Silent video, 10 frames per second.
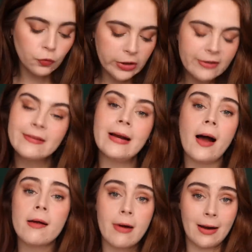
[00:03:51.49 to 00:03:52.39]
The reason
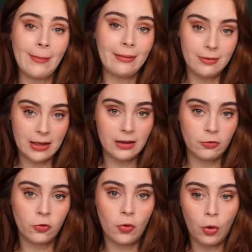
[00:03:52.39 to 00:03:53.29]
I recommend
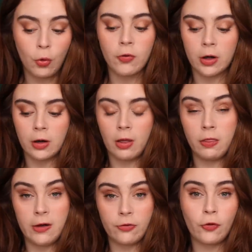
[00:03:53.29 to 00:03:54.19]
these over
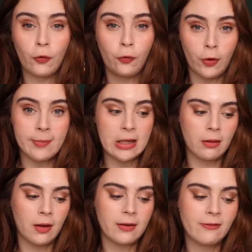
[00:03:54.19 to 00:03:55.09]
this formula